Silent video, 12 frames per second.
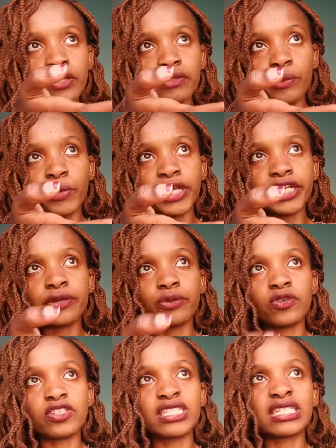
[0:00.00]

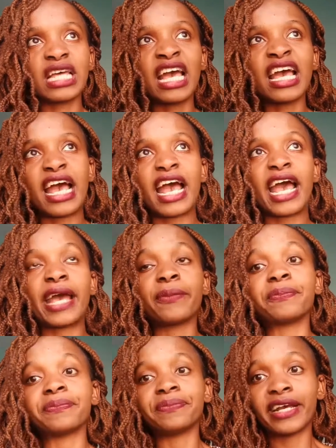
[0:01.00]
wedding was,
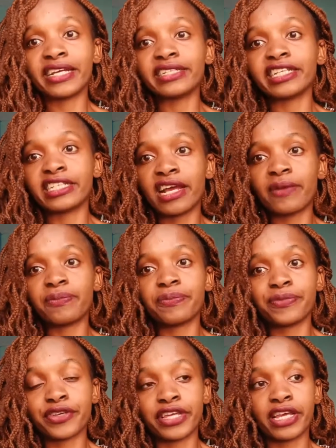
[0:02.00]
I ended up
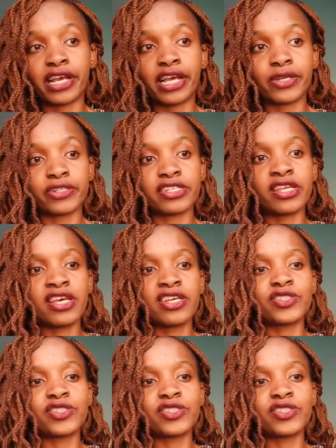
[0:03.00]
puking a lot.